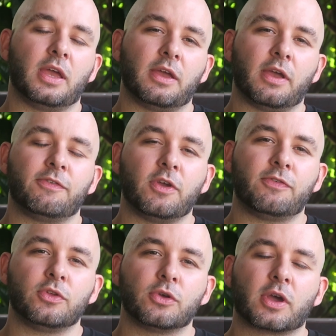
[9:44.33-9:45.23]

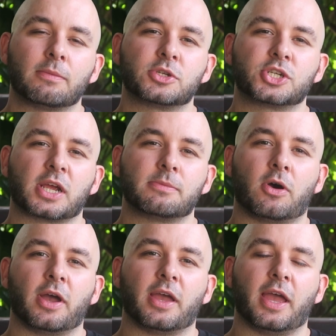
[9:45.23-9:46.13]
If you do come to Chiang
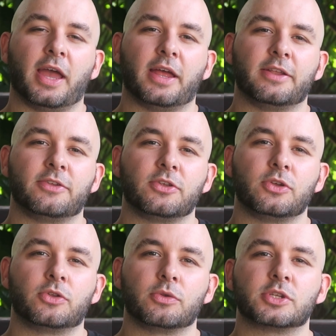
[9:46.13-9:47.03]
Mai and
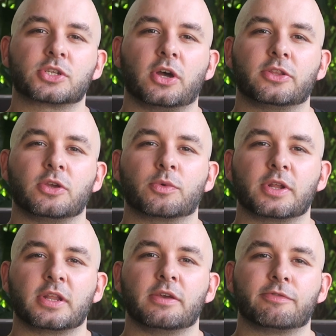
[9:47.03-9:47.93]
you do decide that you
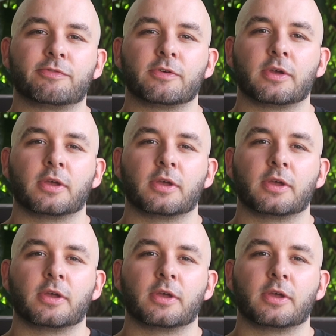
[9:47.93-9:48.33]
want to live